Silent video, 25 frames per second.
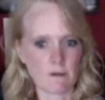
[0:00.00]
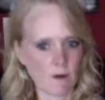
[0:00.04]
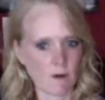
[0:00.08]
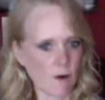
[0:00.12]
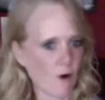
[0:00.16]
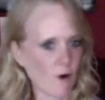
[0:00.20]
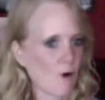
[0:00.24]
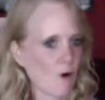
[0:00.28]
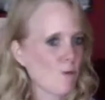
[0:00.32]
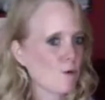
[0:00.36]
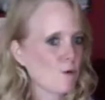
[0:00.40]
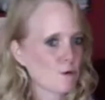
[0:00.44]

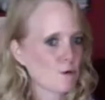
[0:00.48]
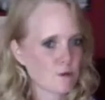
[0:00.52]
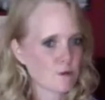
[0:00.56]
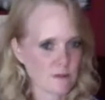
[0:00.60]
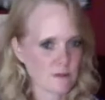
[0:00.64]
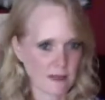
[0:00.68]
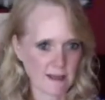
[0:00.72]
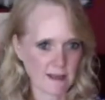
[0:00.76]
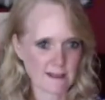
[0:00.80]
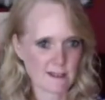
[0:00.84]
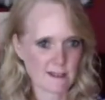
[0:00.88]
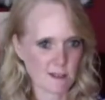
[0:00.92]
almost
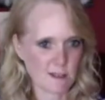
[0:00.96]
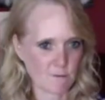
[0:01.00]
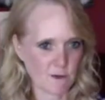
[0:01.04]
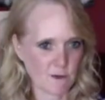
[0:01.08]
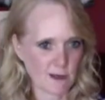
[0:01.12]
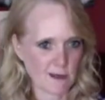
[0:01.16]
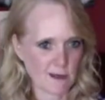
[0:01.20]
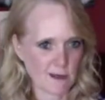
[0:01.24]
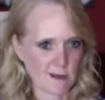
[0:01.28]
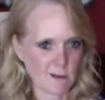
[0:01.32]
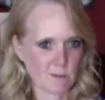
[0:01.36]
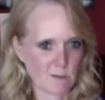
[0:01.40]

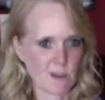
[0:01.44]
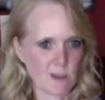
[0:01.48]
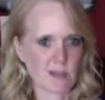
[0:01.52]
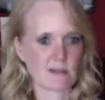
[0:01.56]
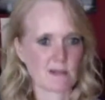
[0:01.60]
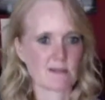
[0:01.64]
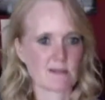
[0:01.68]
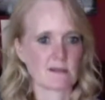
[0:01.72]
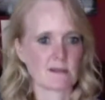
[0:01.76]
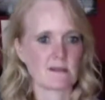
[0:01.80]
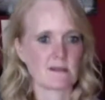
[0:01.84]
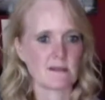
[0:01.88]
scientific,
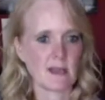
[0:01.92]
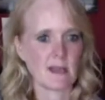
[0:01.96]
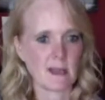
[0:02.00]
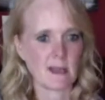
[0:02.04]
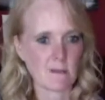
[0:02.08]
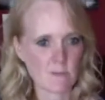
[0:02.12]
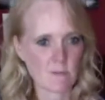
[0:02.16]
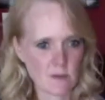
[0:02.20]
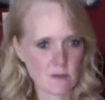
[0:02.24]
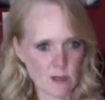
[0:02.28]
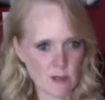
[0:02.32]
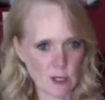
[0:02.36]
because the
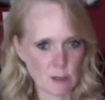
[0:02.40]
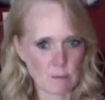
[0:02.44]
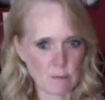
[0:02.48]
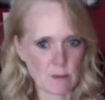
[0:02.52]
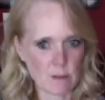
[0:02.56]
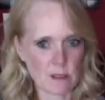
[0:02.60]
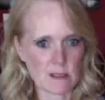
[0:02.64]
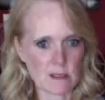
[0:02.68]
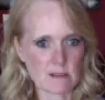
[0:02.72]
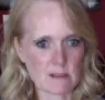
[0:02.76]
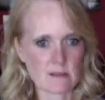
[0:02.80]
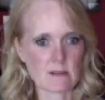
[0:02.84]
same
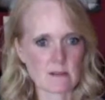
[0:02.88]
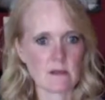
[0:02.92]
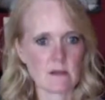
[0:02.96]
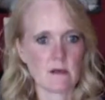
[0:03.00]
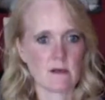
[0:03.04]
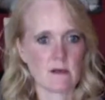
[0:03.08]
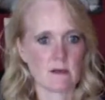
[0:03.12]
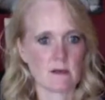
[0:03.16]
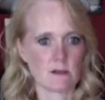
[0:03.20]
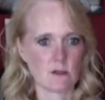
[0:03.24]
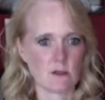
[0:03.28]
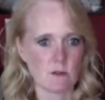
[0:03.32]
therapist
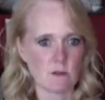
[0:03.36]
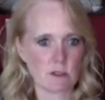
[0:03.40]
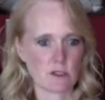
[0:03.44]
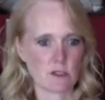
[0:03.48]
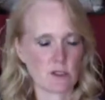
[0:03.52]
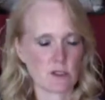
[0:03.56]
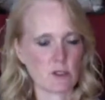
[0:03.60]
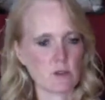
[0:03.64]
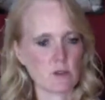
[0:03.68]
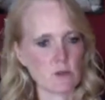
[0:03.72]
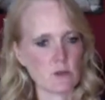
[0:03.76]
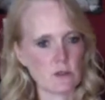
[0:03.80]
doing
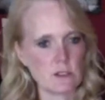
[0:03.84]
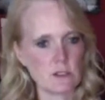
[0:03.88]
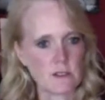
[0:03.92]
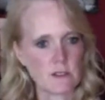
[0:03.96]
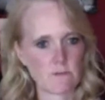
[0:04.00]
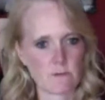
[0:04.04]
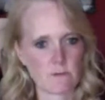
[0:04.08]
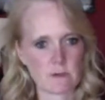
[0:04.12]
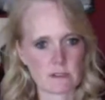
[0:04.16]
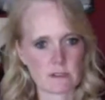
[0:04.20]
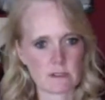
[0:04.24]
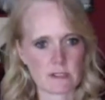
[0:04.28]
2
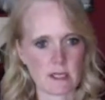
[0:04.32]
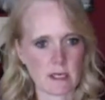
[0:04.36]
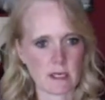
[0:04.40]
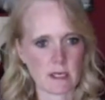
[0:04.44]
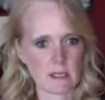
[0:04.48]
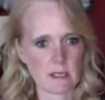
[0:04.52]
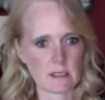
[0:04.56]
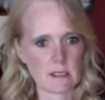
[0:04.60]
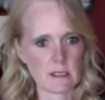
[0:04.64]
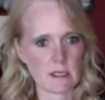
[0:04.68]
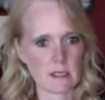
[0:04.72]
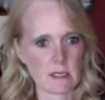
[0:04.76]
different
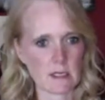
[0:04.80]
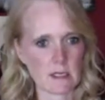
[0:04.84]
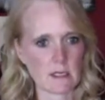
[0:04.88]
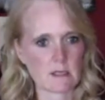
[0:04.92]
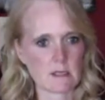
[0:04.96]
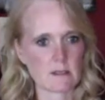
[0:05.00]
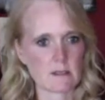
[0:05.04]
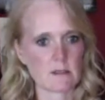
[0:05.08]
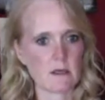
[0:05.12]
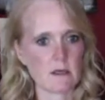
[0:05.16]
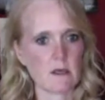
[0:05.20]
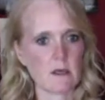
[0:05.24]

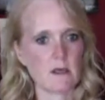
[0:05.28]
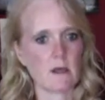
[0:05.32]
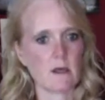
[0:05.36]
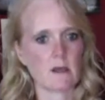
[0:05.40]
techniques, mm-hmm.